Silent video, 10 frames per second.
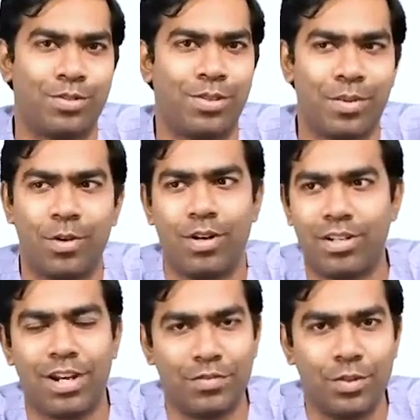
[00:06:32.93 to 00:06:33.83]
So I'm
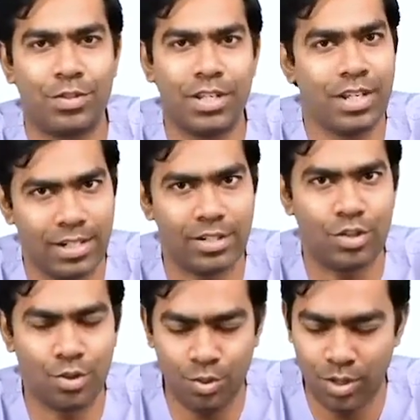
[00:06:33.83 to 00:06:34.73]
not confusing, it is
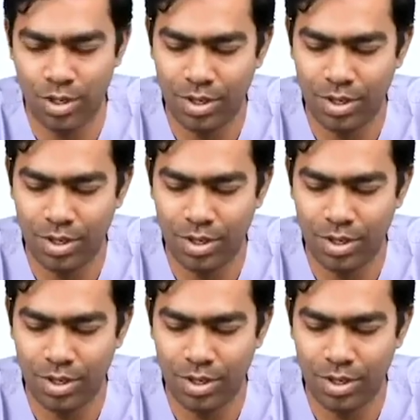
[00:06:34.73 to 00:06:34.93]
true,